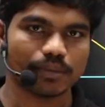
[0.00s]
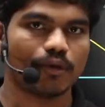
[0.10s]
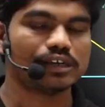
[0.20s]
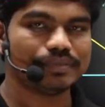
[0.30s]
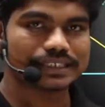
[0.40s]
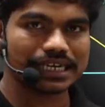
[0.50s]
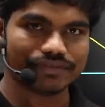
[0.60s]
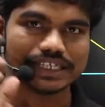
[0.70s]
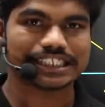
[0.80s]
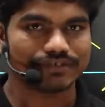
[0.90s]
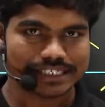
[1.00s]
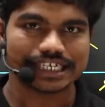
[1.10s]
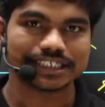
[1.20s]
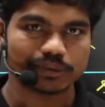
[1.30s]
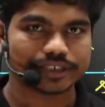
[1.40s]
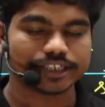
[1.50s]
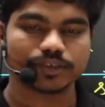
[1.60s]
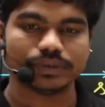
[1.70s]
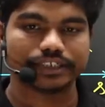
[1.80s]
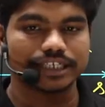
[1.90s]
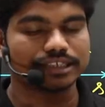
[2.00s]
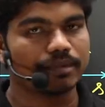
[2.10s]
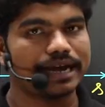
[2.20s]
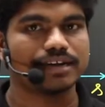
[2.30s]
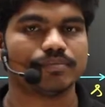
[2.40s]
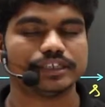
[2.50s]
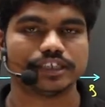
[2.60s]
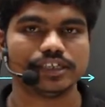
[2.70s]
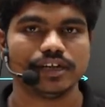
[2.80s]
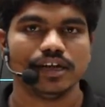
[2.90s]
or basically if there is a working substance which is at some high temperature,